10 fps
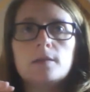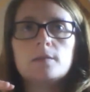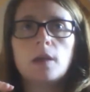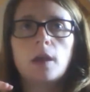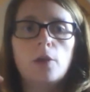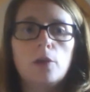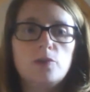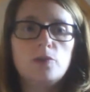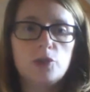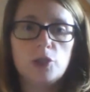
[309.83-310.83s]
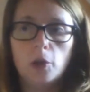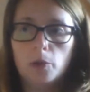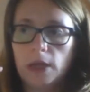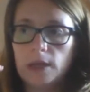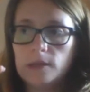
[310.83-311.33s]
those two
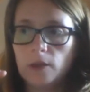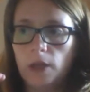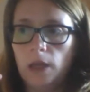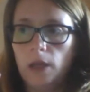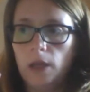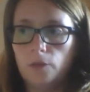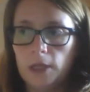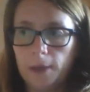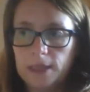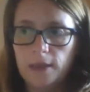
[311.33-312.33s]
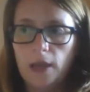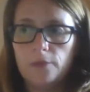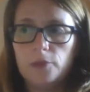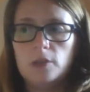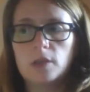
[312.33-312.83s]
things, so the evaluating the
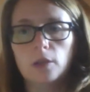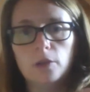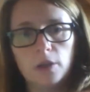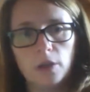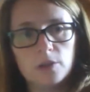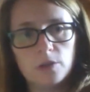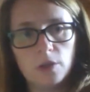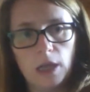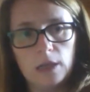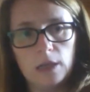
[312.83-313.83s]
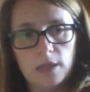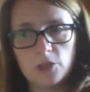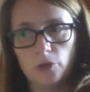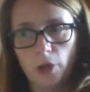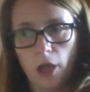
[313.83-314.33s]
evidence and looking at
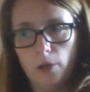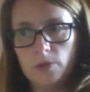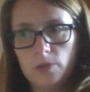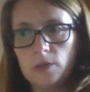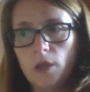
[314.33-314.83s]
international codes,